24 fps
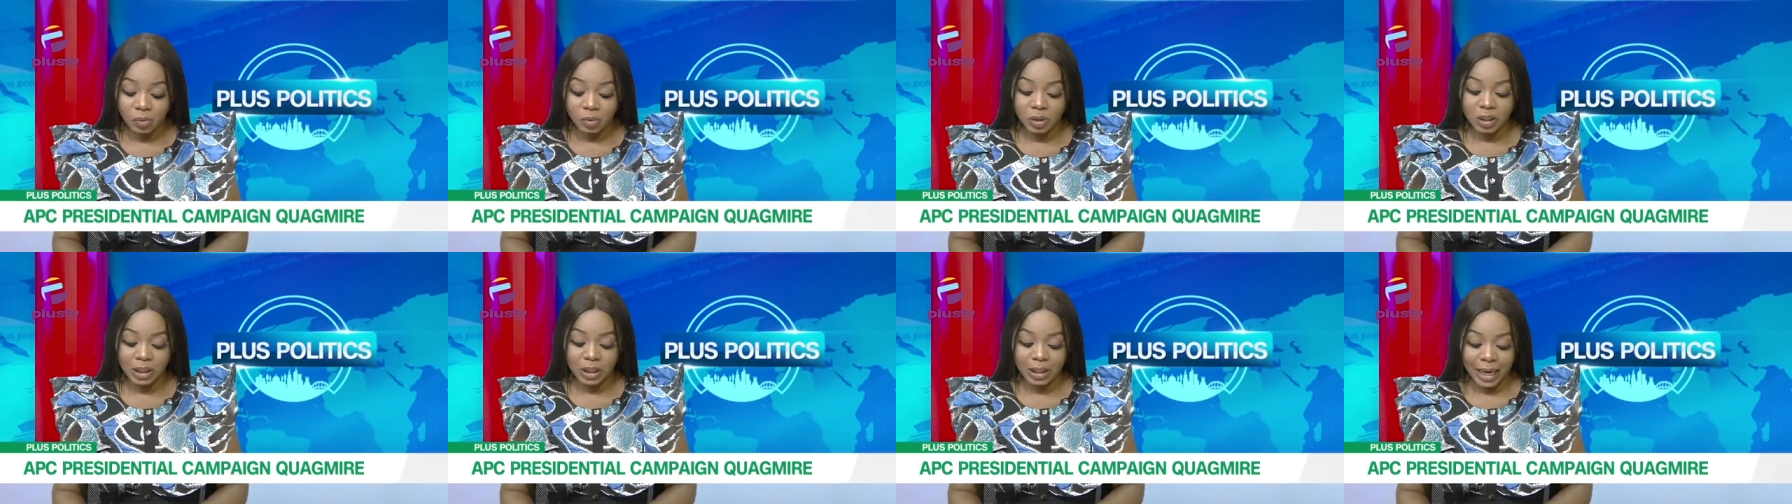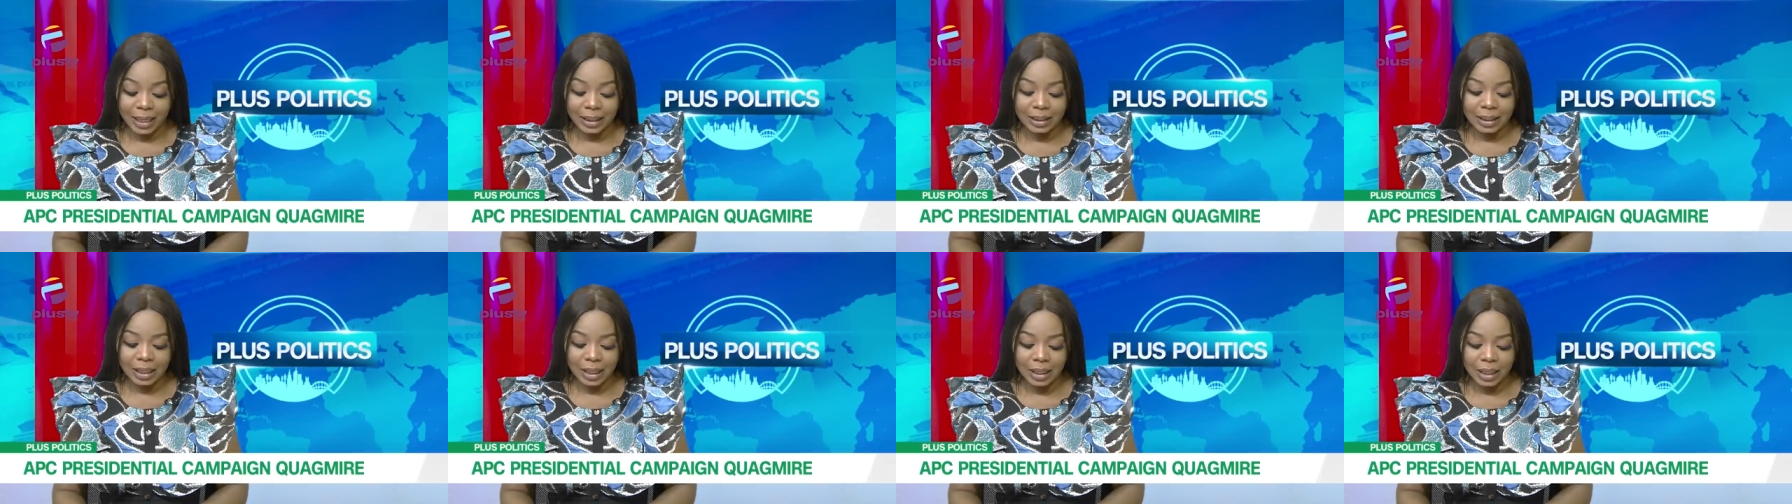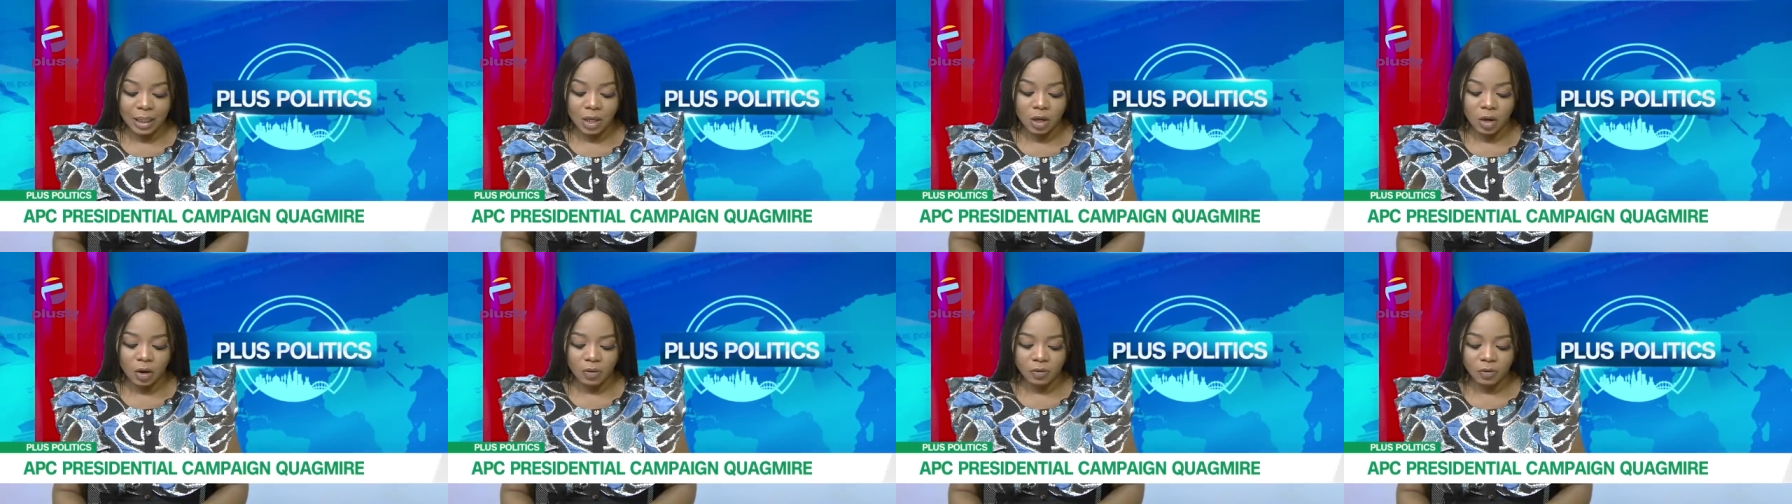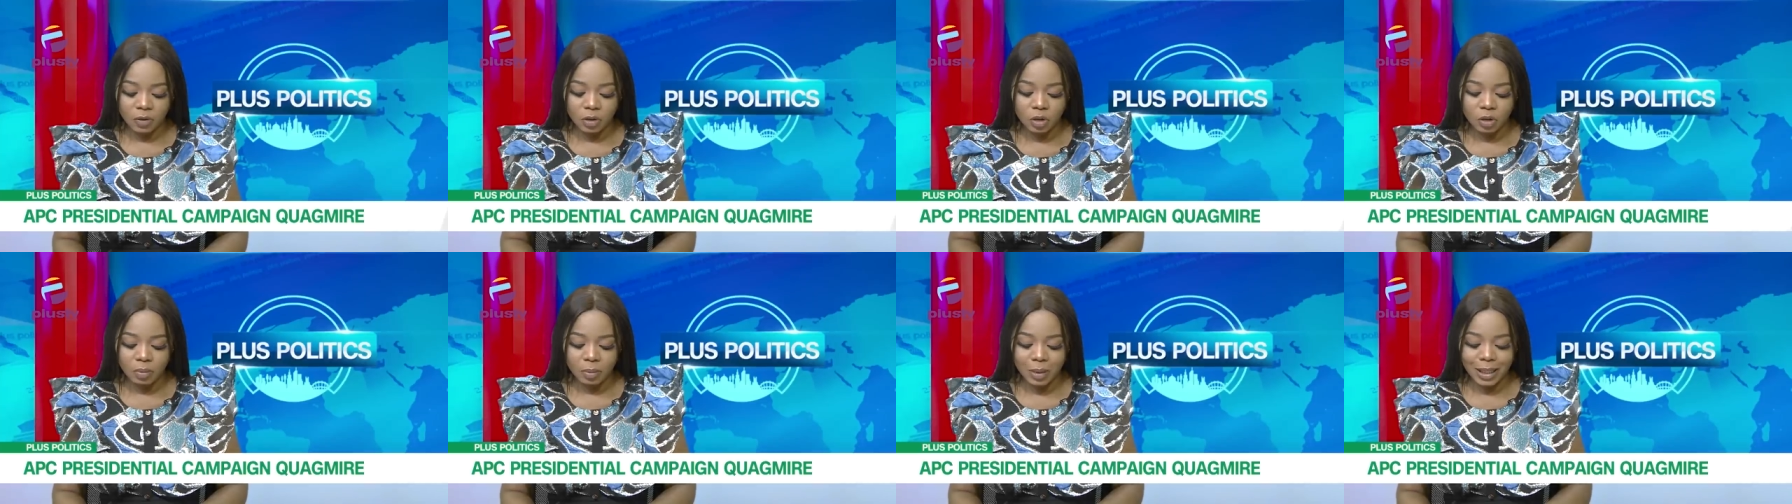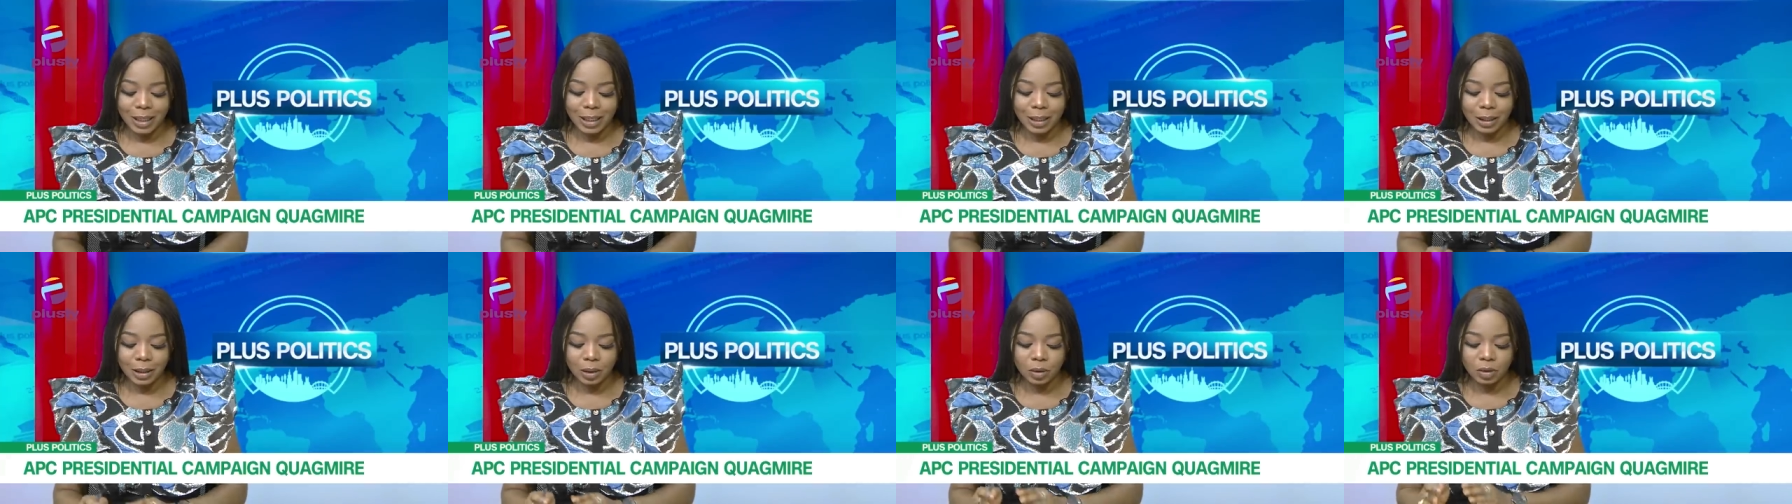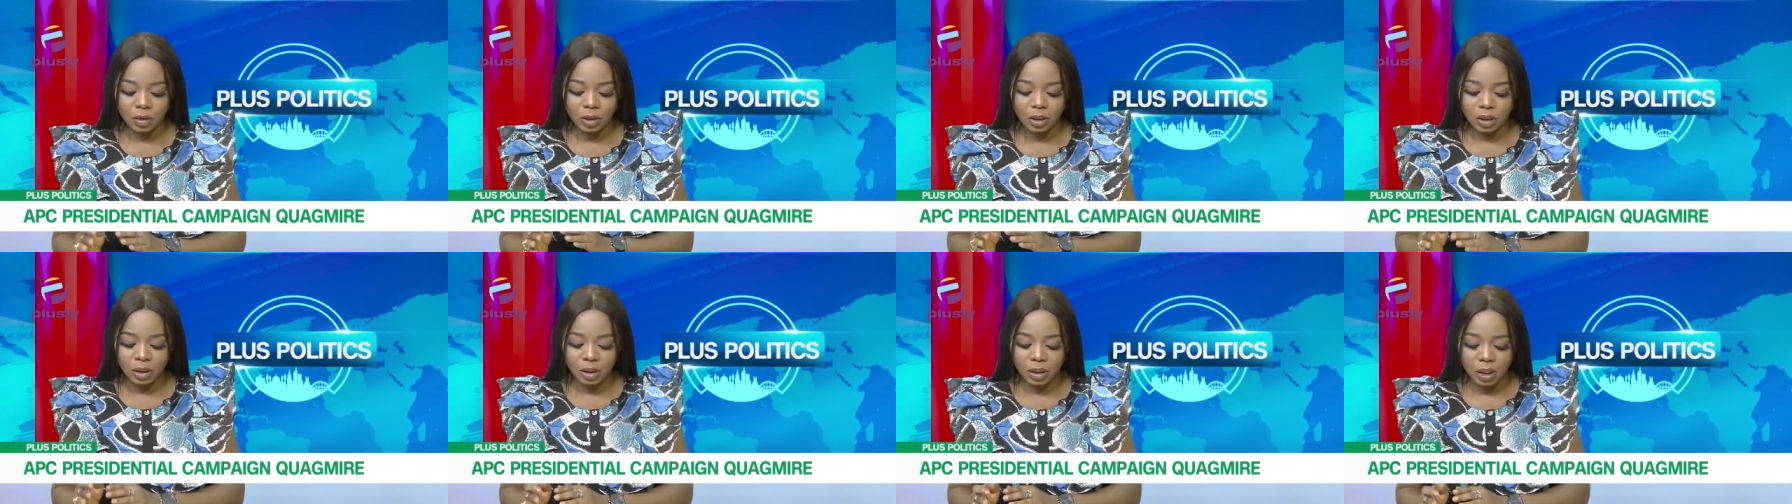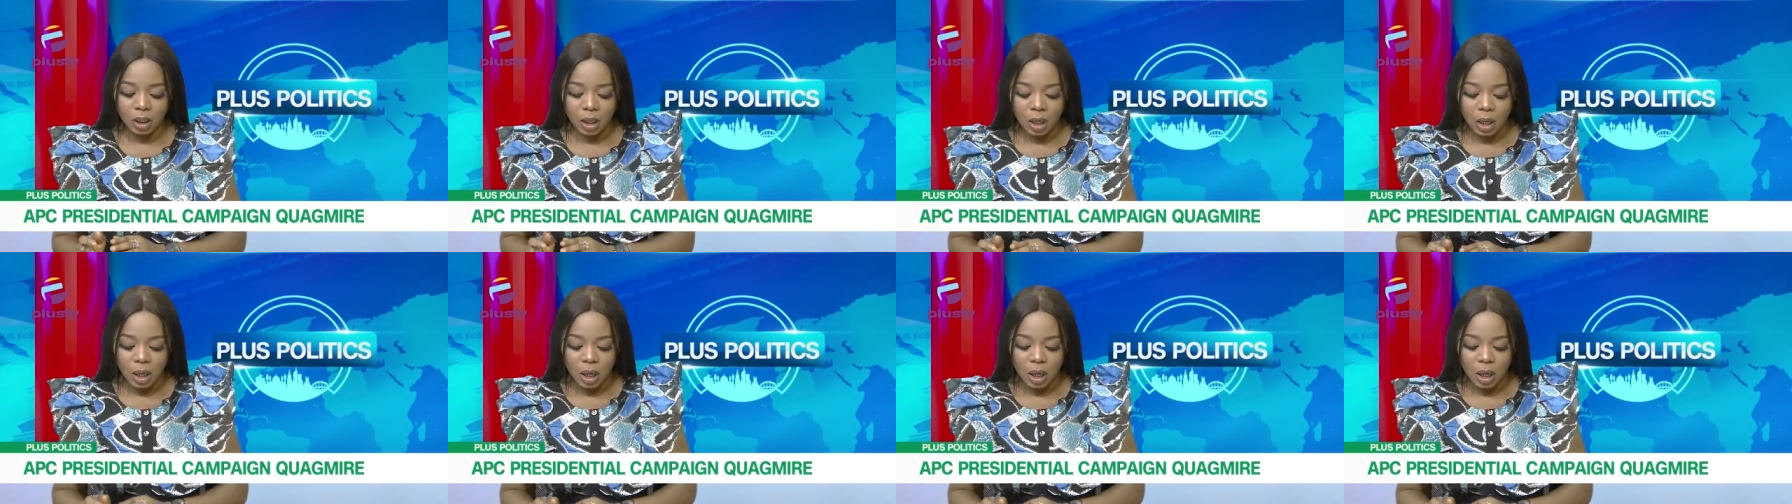rejected the offer to be included